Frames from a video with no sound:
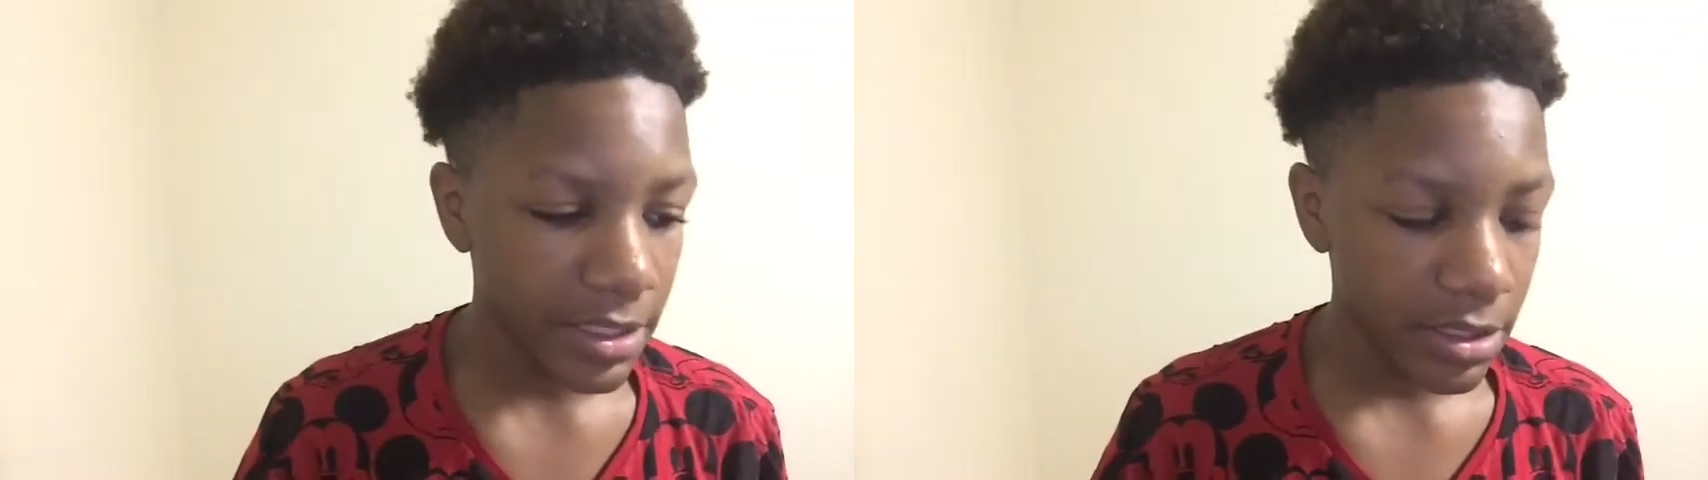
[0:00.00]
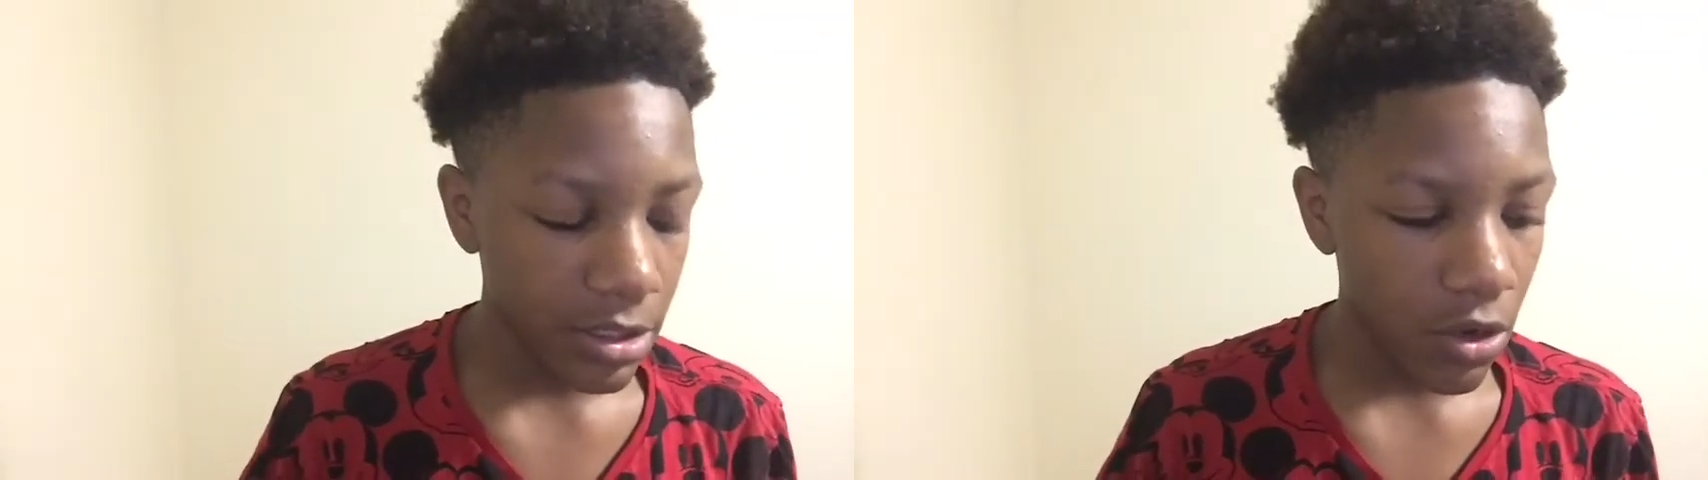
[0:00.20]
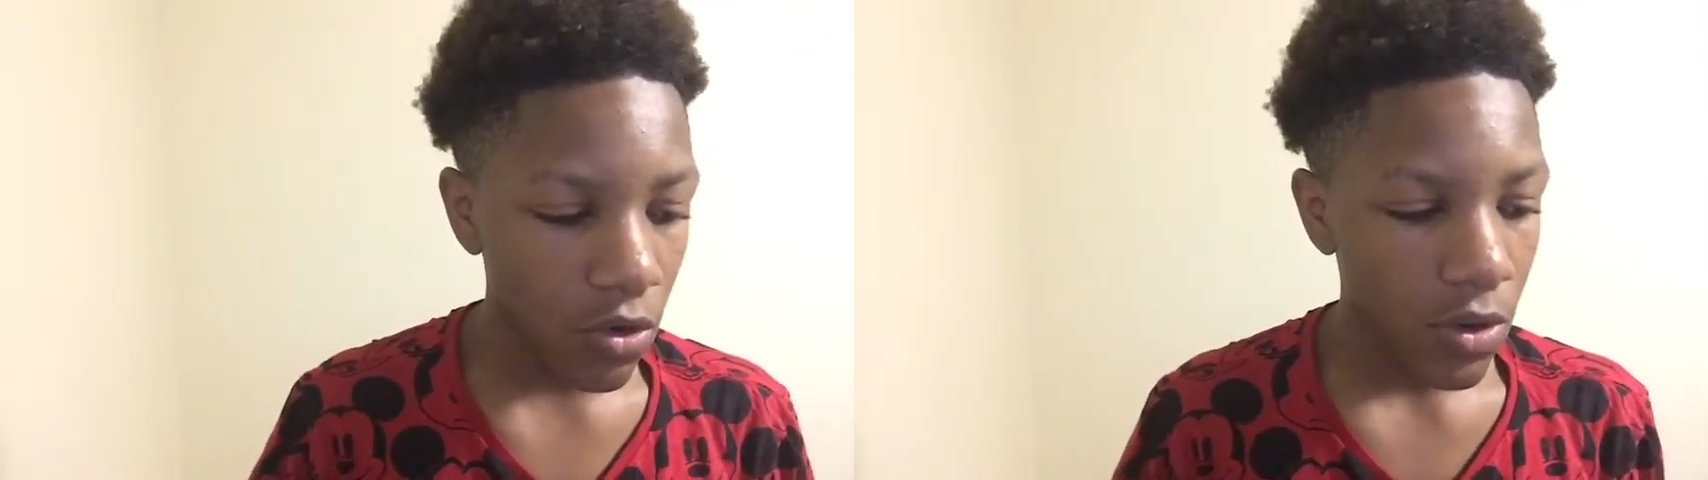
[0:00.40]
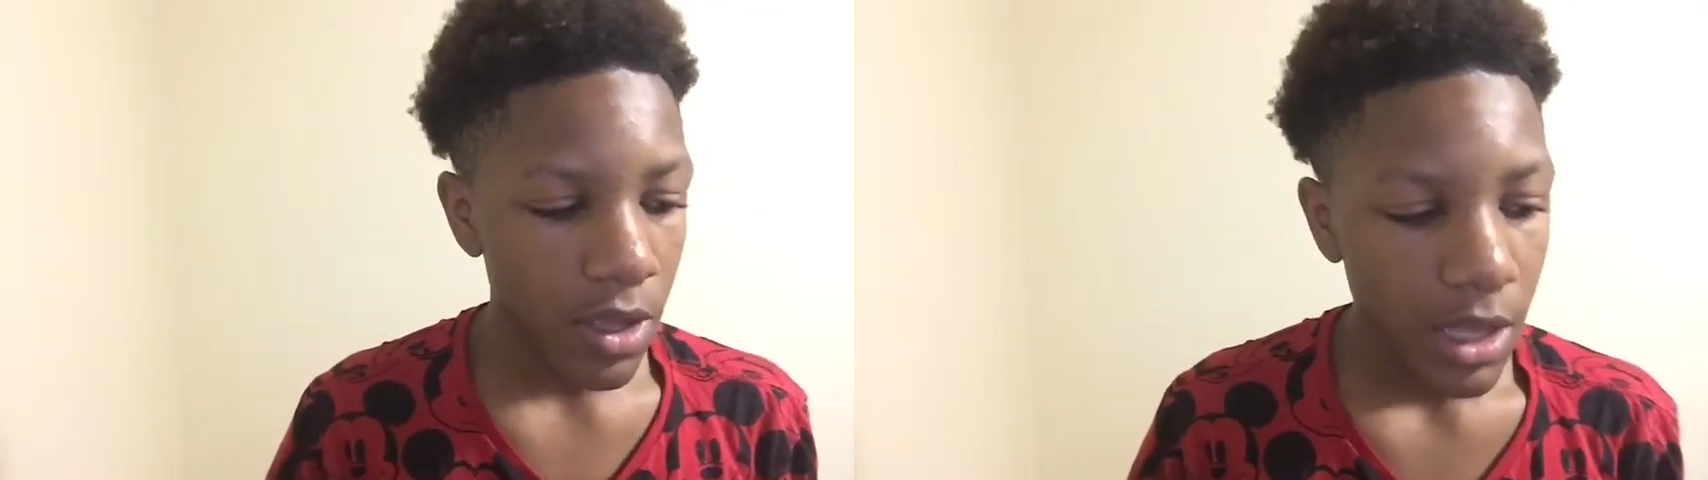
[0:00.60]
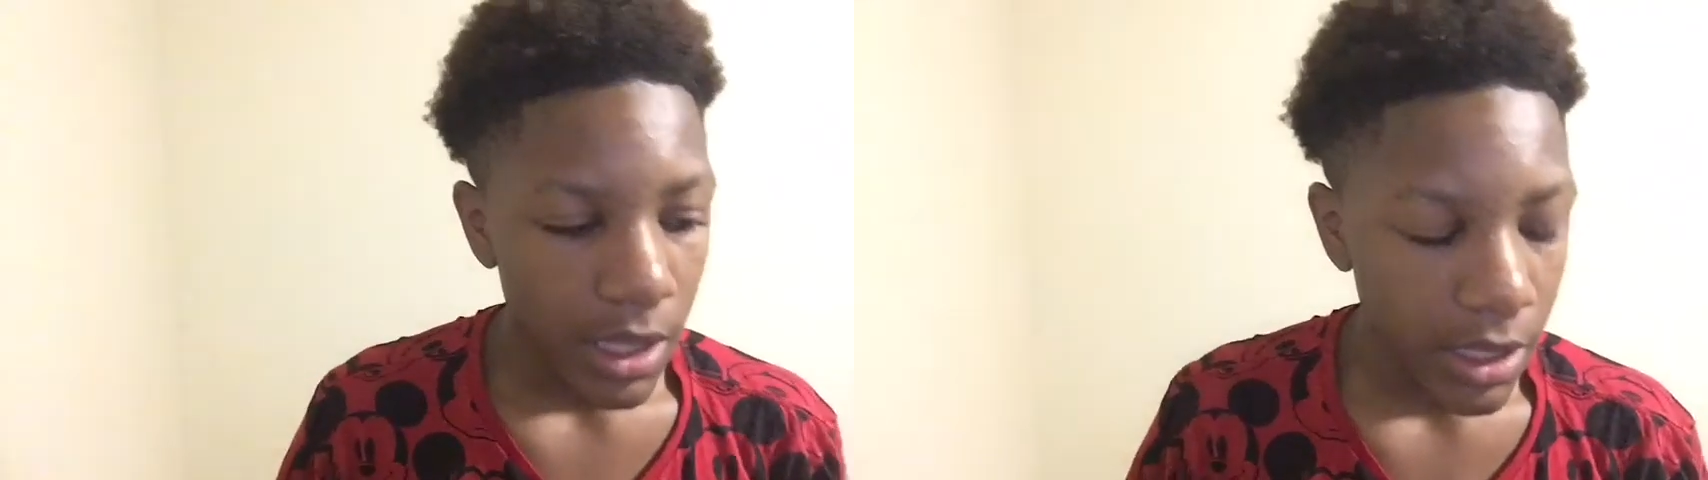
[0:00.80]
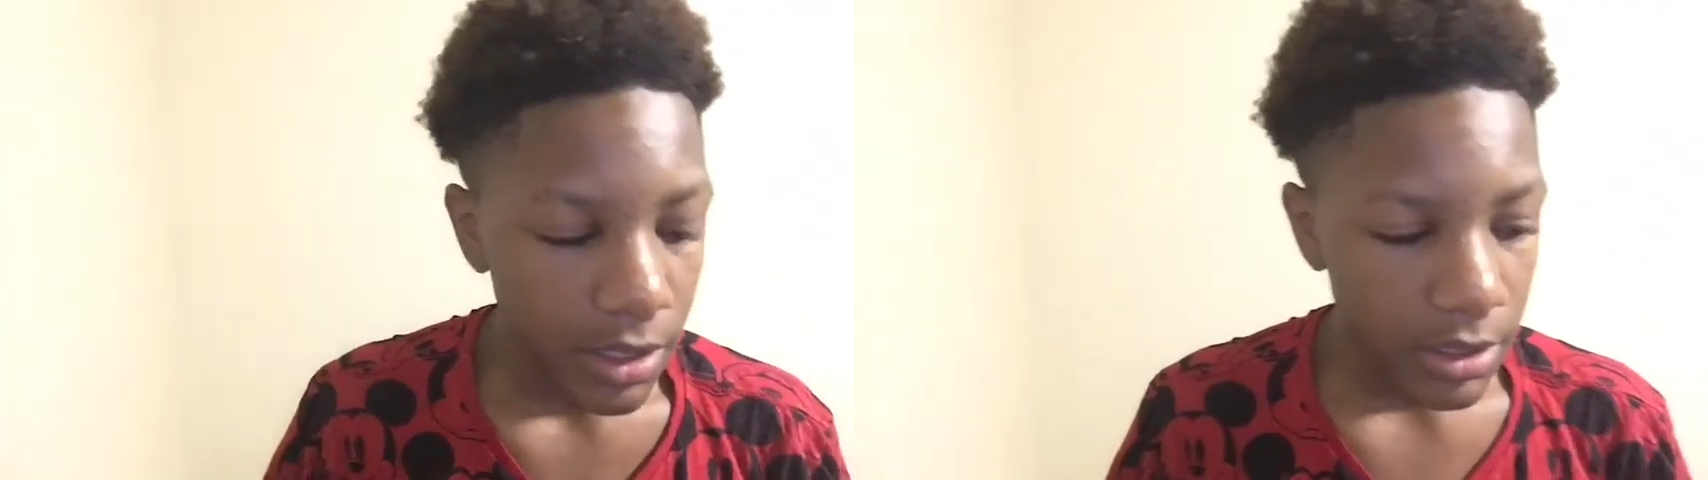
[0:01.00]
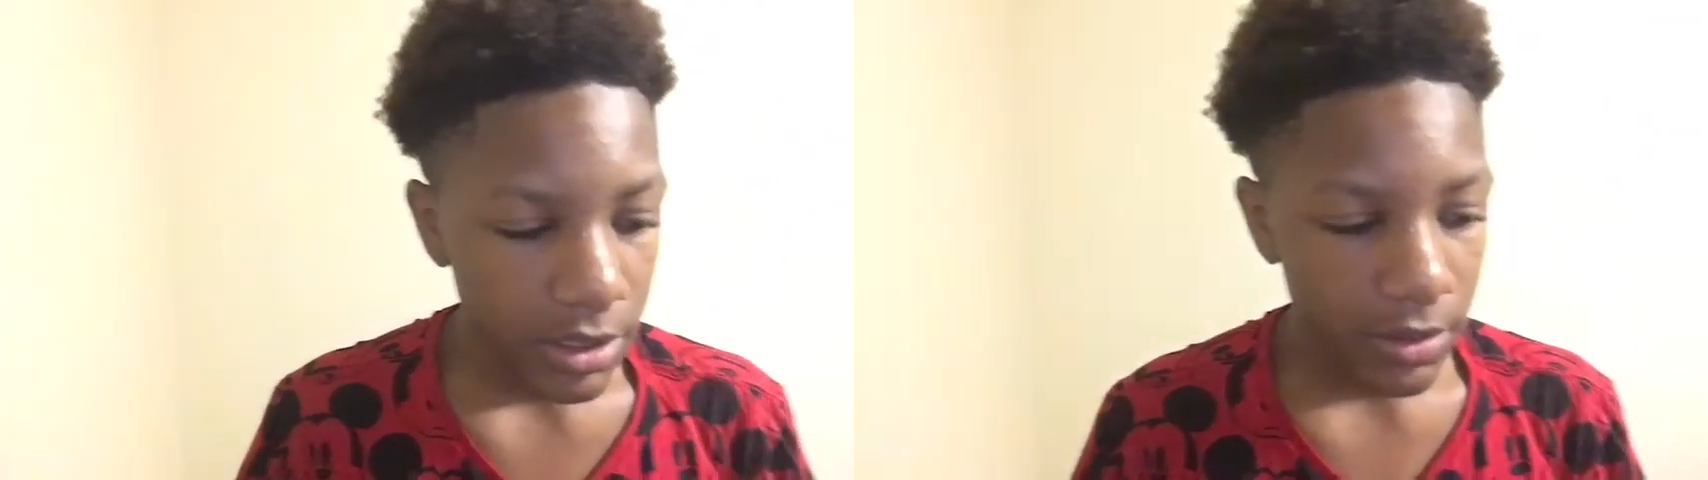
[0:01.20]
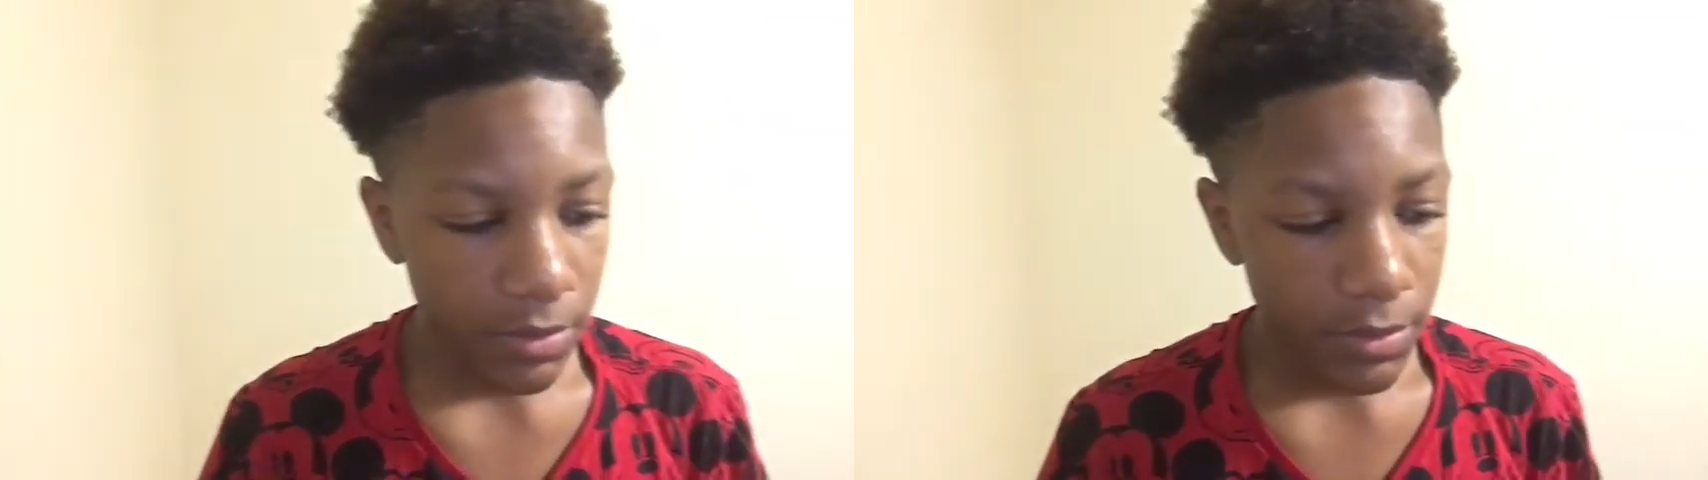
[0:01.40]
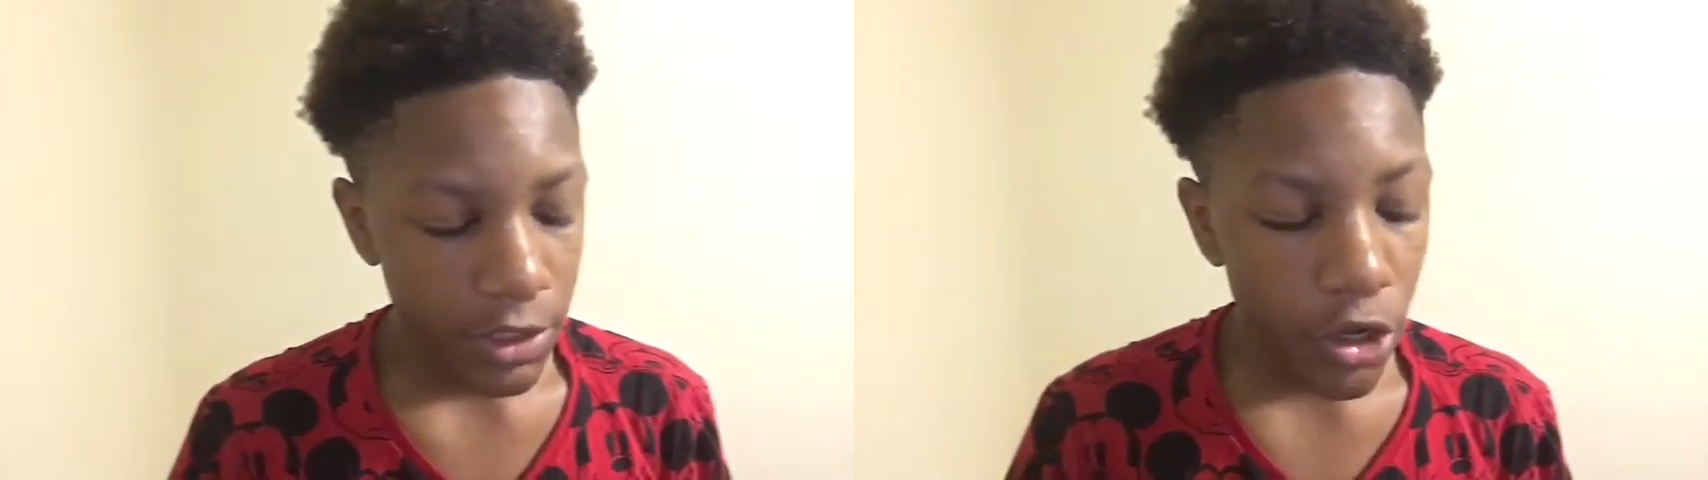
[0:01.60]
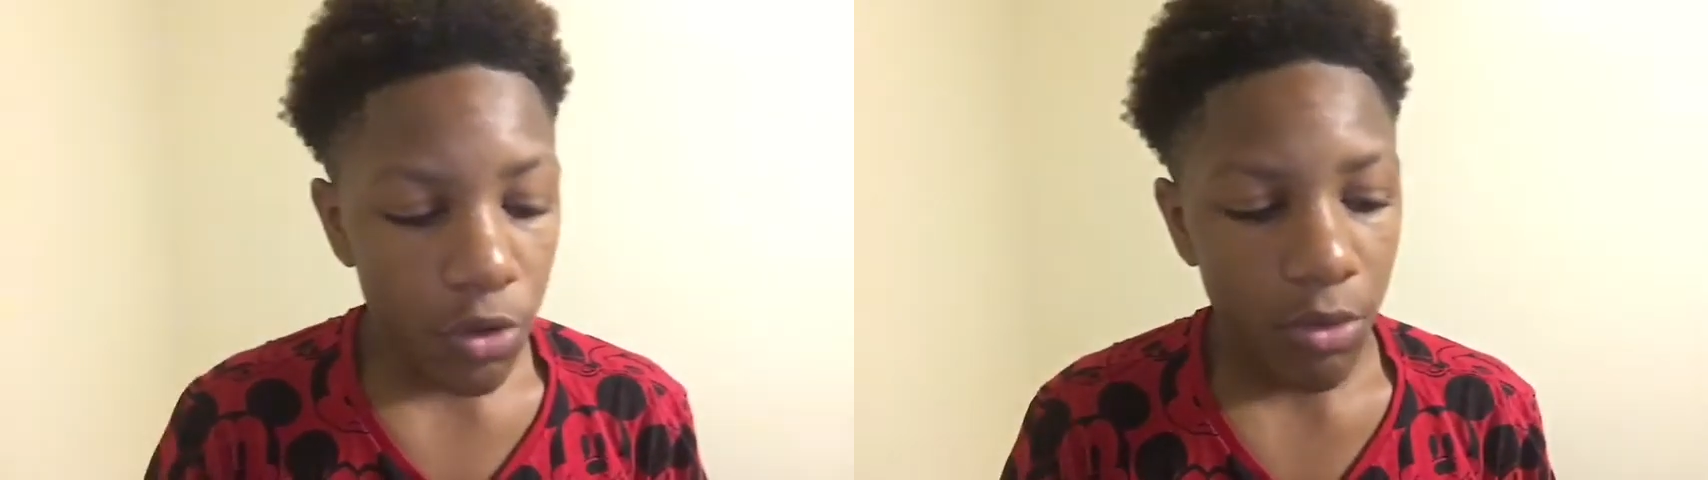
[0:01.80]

So Turtle